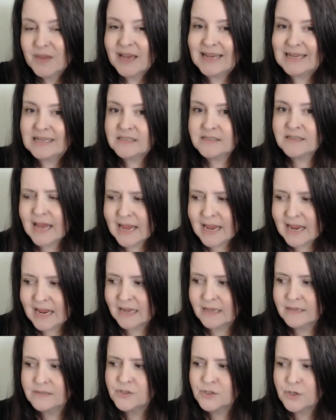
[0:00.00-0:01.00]
It's,
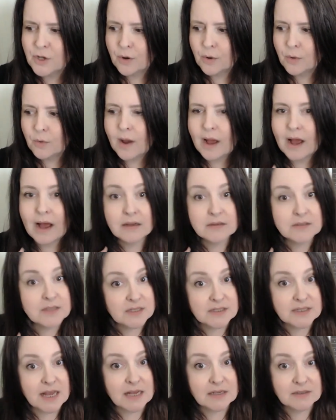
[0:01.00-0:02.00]
hey, so how's
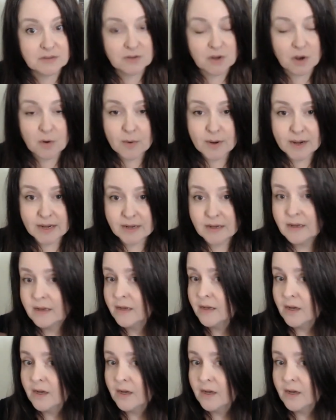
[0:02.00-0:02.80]
this task going?